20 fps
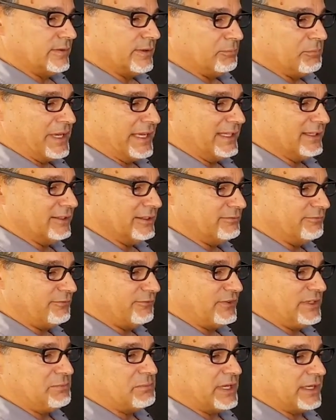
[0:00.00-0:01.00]
male
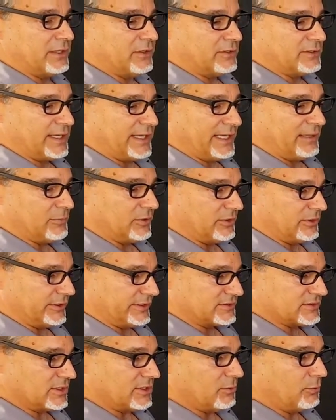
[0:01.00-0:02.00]
and female
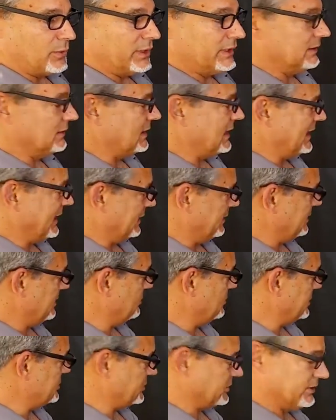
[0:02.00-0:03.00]
cable. It's all one
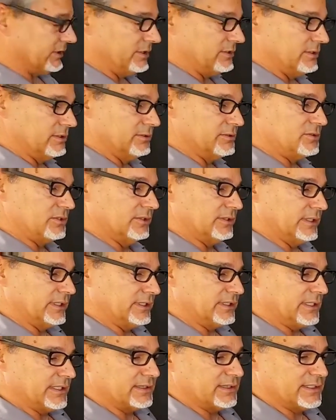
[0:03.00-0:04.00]
length, and what you're going to do is you're
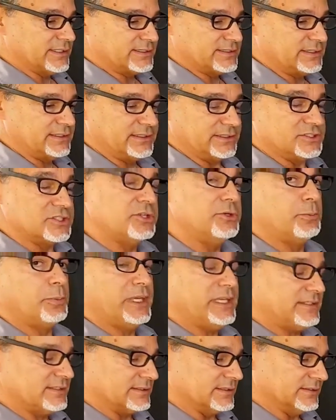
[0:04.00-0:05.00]
going to cut this into
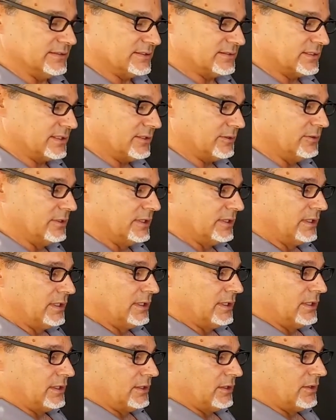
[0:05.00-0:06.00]
two pieces. So
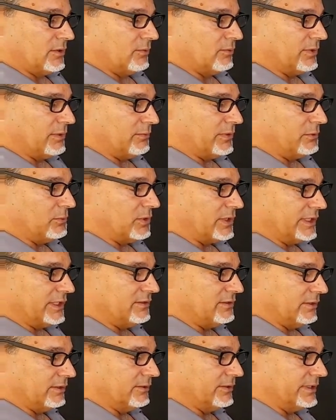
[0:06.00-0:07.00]
what we
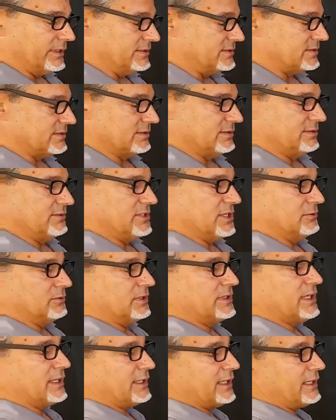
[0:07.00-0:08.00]
want to do is
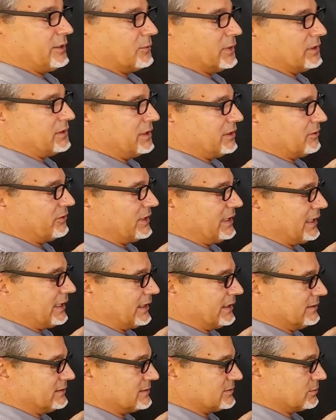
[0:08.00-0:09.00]
don't cut anywhere near
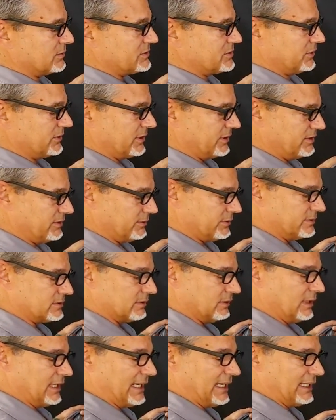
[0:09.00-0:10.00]
the ends. What you're going to do
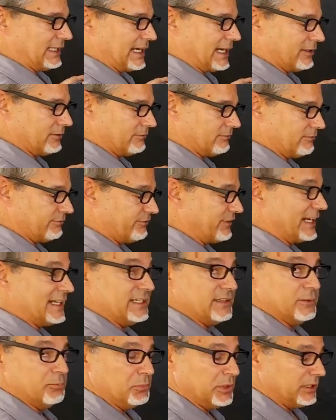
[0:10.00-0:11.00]
is lay it out,
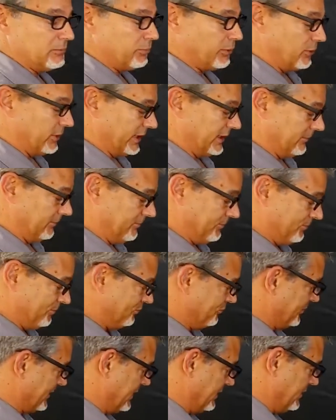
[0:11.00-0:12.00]
find the midpoint.
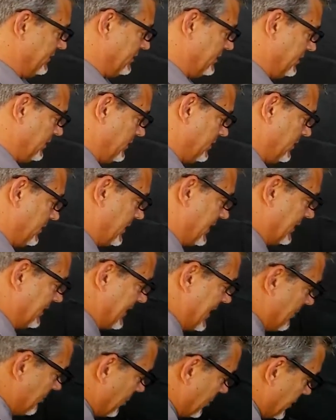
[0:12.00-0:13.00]

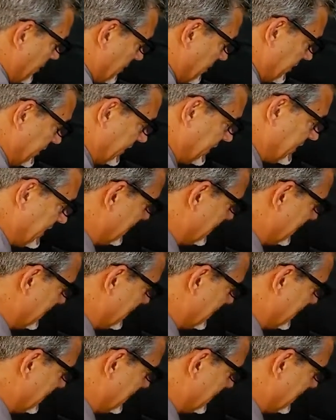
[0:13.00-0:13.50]
At that point you're going to